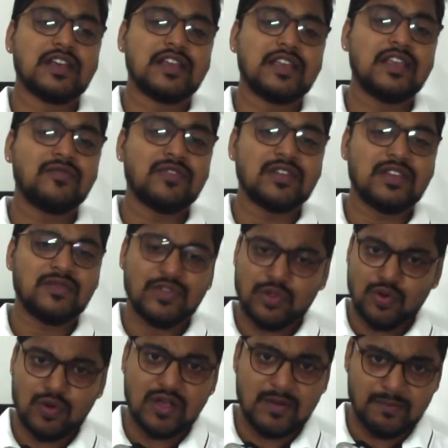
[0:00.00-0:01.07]
Even
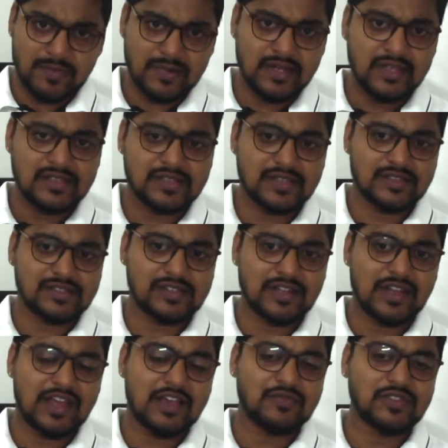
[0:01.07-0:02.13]
though companies
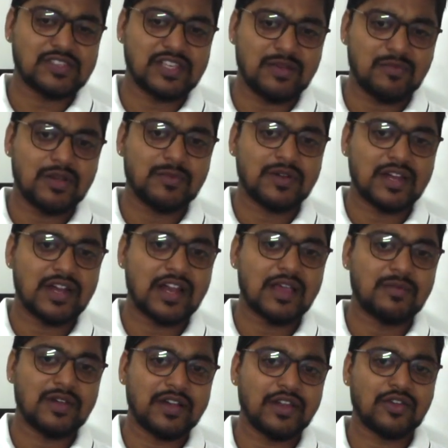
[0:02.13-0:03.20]
still have the same limited
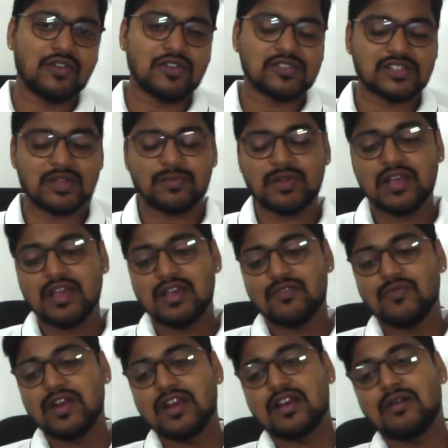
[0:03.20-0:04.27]
liability concept,
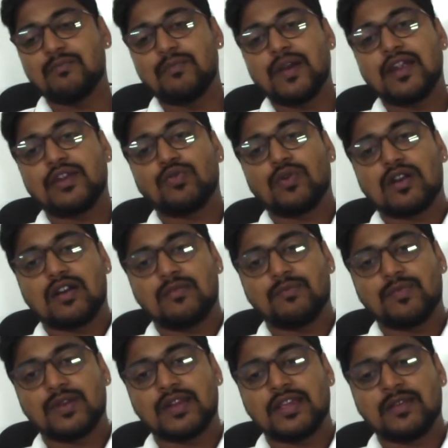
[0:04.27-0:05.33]
when compared to a
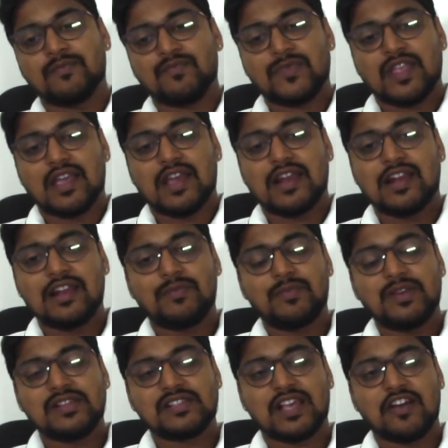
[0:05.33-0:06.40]
company,
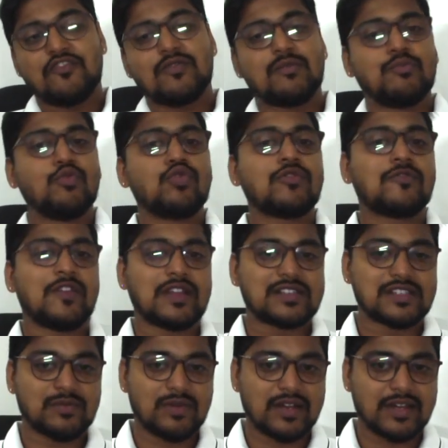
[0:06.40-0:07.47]
LLPs have more
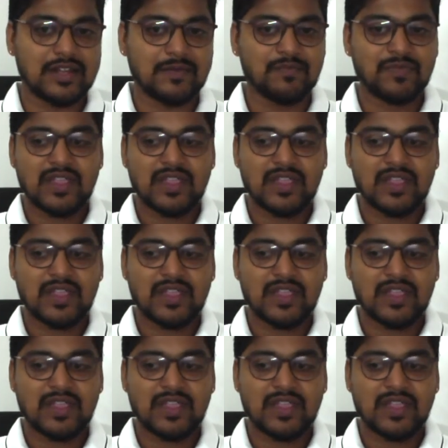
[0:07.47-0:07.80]
flexibility.